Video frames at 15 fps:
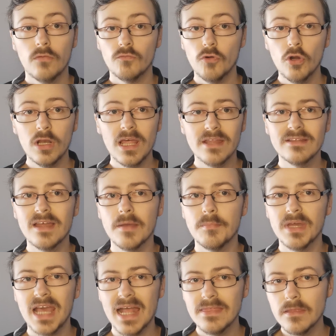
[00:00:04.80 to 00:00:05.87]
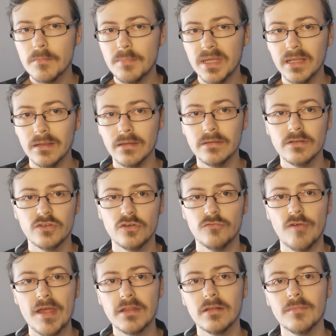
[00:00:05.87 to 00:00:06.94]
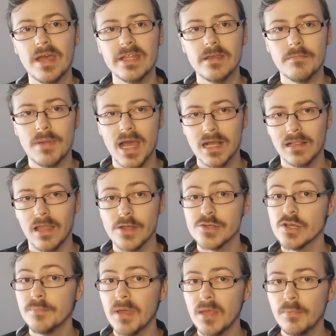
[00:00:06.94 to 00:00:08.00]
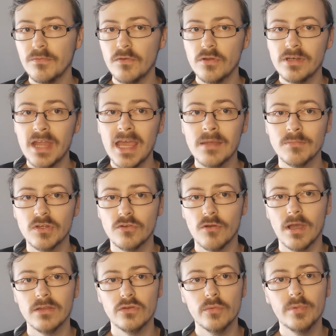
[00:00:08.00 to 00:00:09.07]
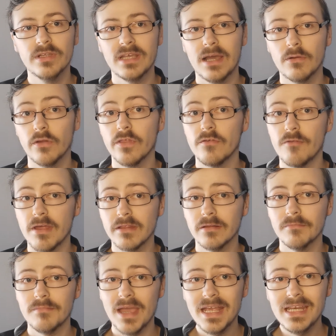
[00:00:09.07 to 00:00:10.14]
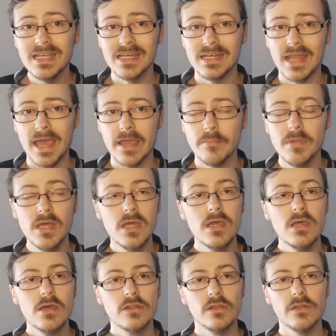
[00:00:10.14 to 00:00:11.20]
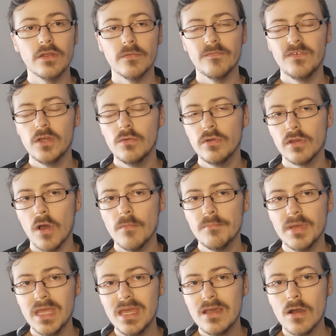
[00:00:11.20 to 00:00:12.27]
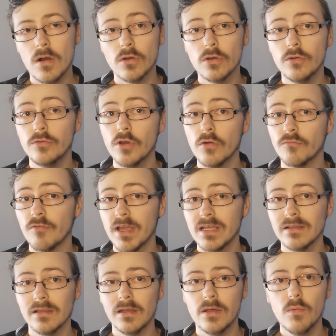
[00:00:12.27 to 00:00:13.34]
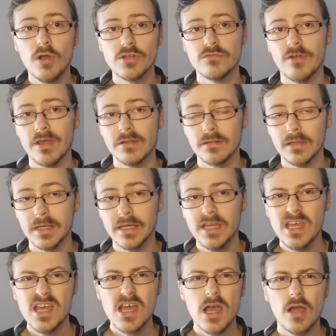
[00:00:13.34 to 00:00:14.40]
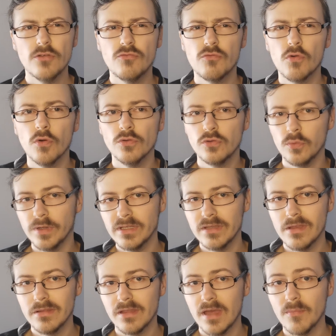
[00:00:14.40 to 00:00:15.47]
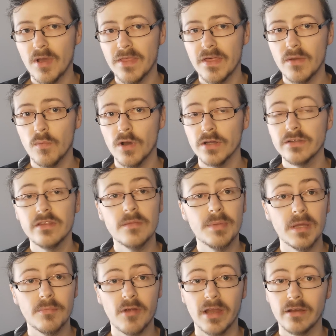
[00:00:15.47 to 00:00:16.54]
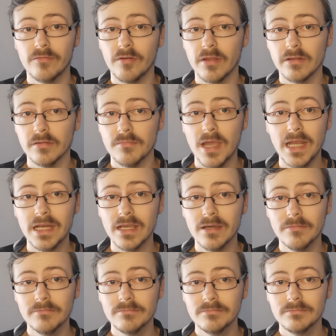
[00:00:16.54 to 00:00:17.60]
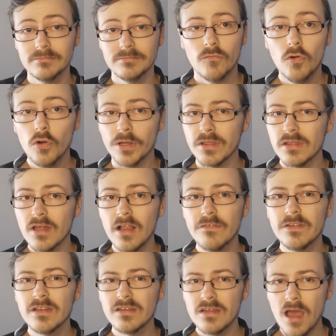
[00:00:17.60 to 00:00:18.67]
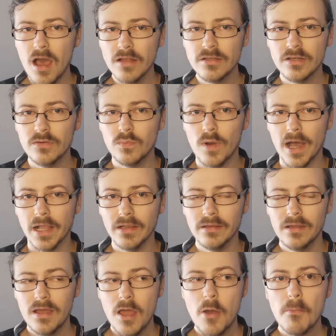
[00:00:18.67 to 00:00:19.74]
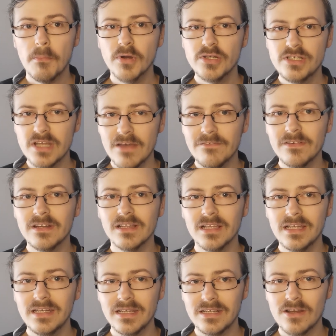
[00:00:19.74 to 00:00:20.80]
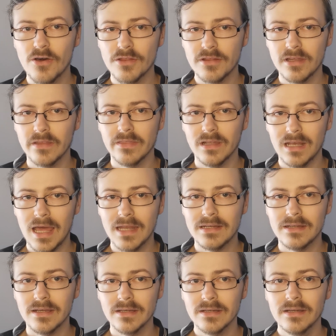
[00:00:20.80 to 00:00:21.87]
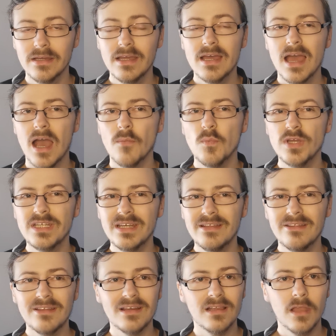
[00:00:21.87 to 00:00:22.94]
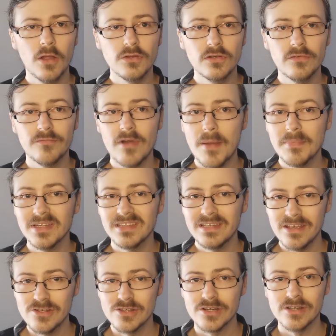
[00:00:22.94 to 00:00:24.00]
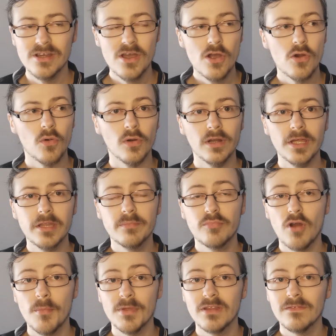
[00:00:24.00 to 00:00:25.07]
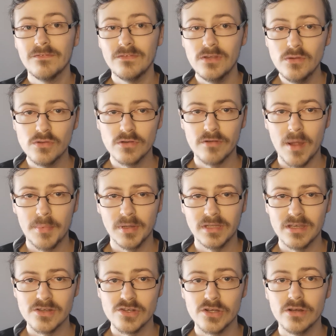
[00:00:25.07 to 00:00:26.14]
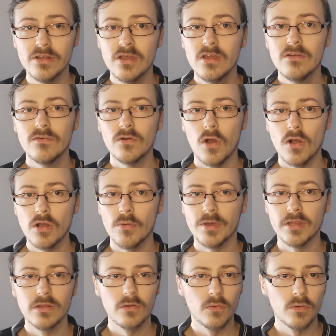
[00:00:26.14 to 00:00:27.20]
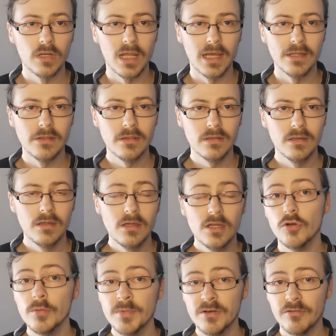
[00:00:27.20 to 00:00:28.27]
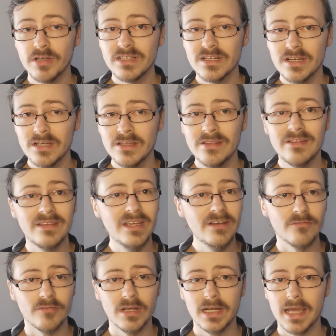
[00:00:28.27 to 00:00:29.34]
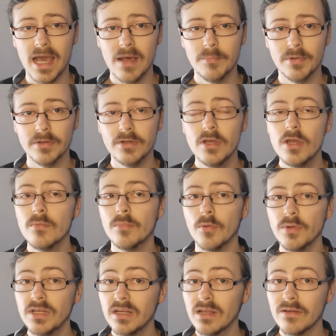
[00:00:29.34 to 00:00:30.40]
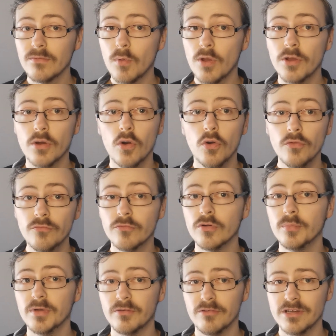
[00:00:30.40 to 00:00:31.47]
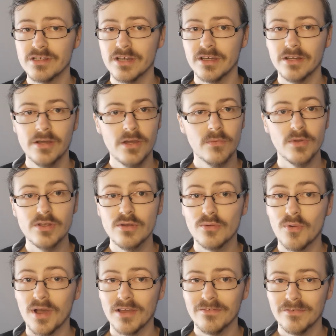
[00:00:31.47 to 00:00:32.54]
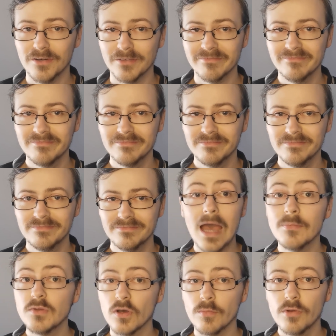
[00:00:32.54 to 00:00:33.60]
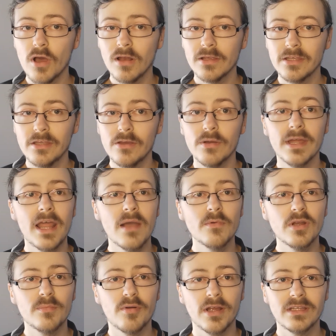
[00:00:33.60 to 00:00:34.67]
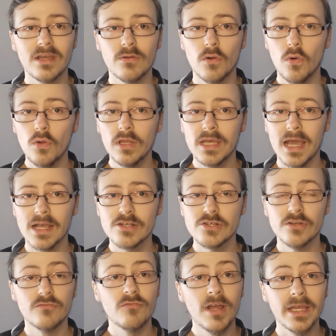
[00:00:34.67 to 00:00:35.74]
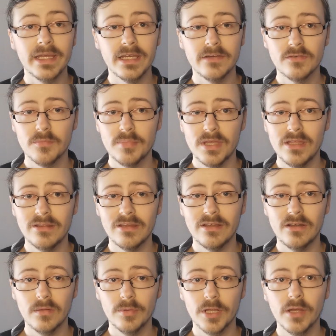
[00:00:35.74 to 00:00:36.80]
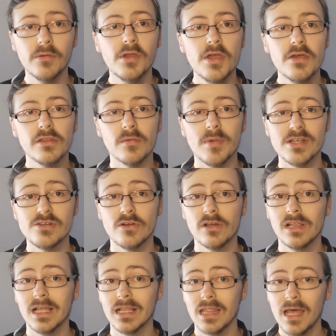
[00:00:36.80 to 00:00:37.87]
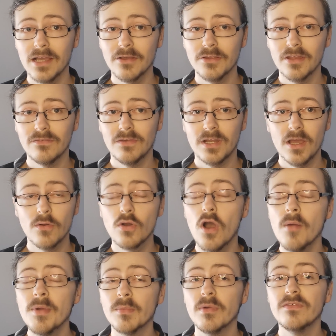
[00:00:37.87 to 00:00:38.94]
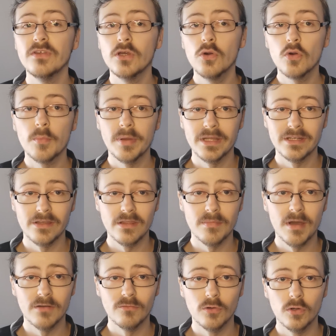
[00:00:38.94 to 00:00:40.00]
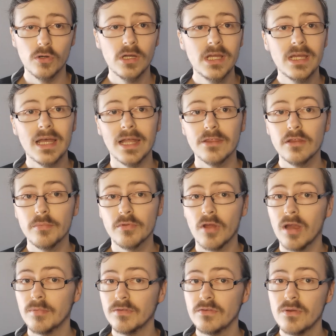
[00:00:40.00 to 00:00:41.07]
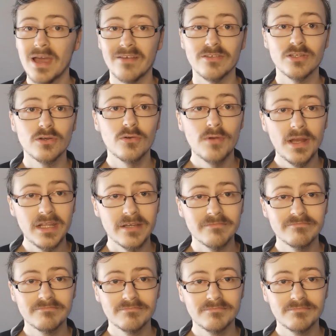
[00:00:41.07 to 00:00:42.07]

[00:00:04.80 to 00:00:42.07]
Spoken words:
Raw last night began the build to Wrestlemania Backlash, a pay-per-view name to try and double down on the Wrestlemania name so that viewers on Peacock who don't regularly watch wrestling are drawn to it in the same way they were to the big brand of Wrestlemania. Raw itself started well, but definitely did not stick the landing, and we did see a lot of repetition, or at least promised future repetition, for ongoing storylines. Rumoured returns didn't really happen, but we did have one unrumoured return, which is quite fun. I'm Tom Collihew, and I'm going to break down all the action right here for PCW, so make sure to click like on this video, comment with your opinions about Raw, and subscribe if you haven't already.